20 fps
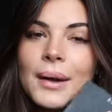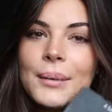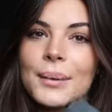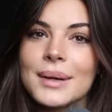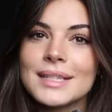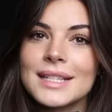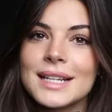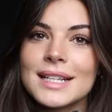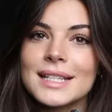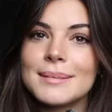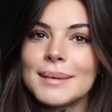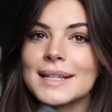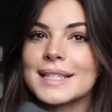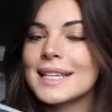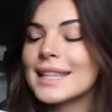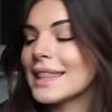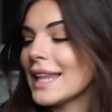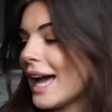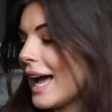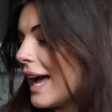I wasn't
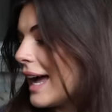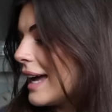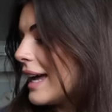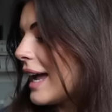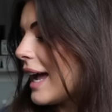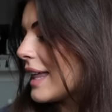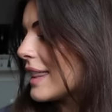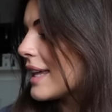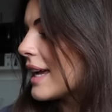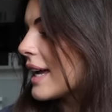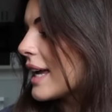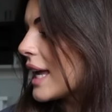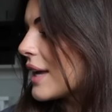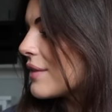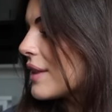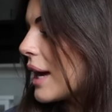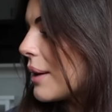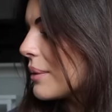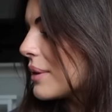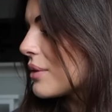expecting that. I think I
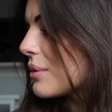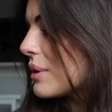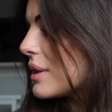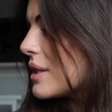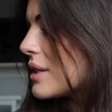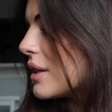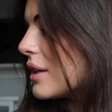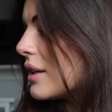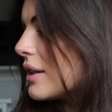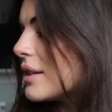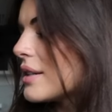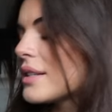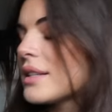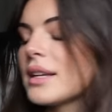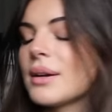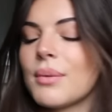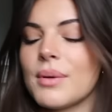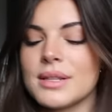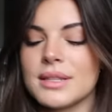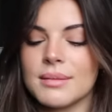gave that one 3 stars.
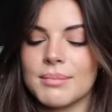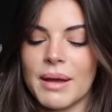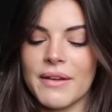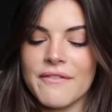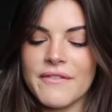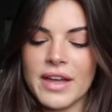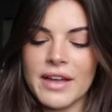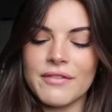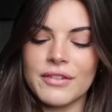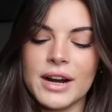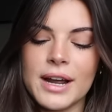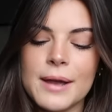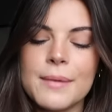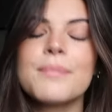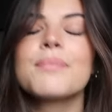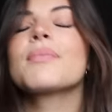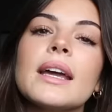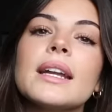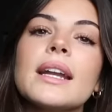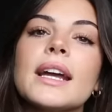It wasn't my
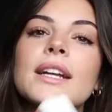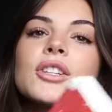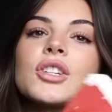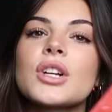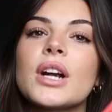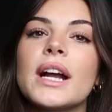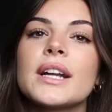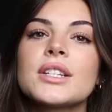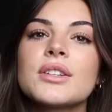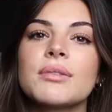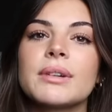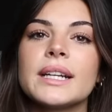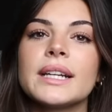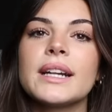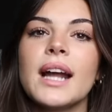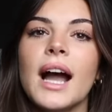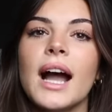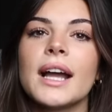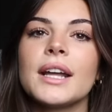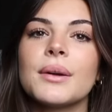favorite. Then I tried to
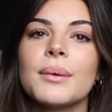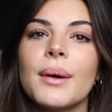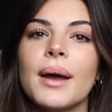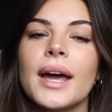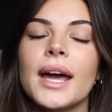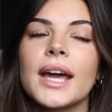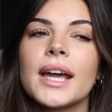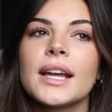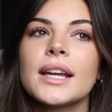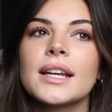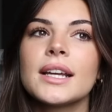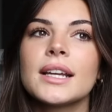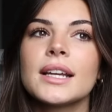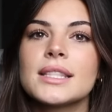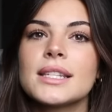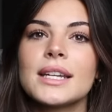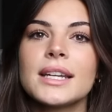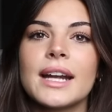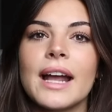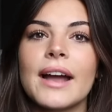read Hideaway,
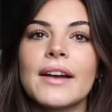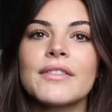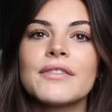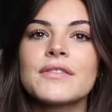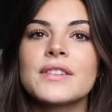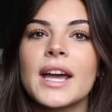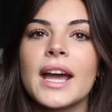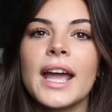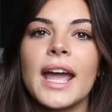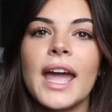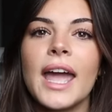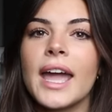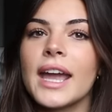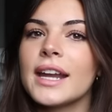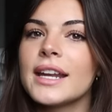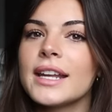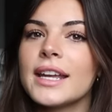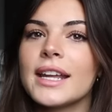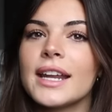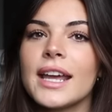DNF'd, I
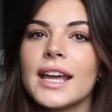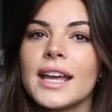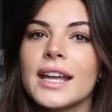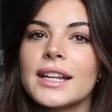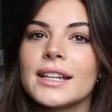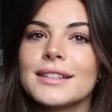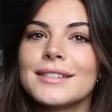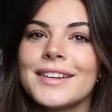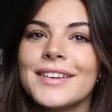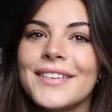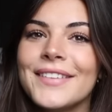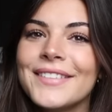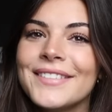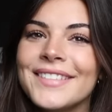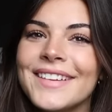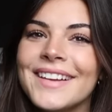hated it.